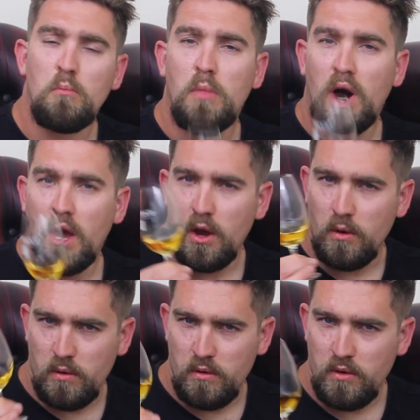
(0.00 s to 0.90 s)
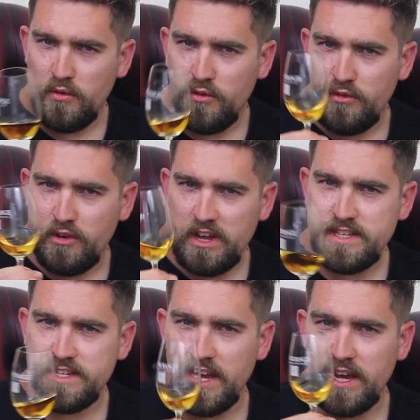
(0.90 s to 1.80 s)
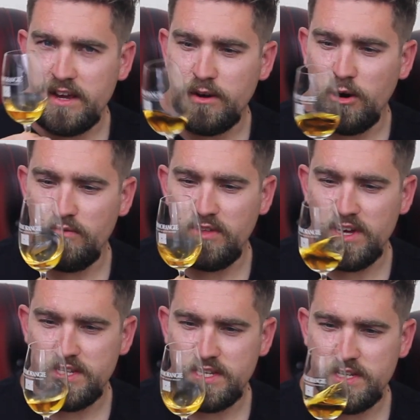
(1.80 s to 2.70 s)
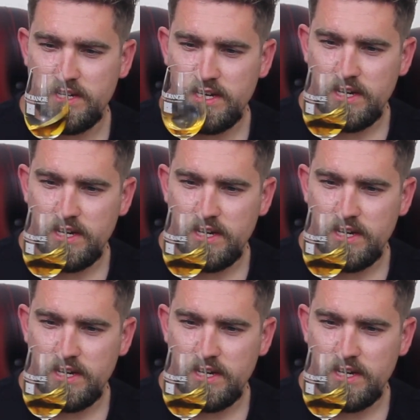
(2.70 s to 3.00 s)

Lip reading: my own tasting of this.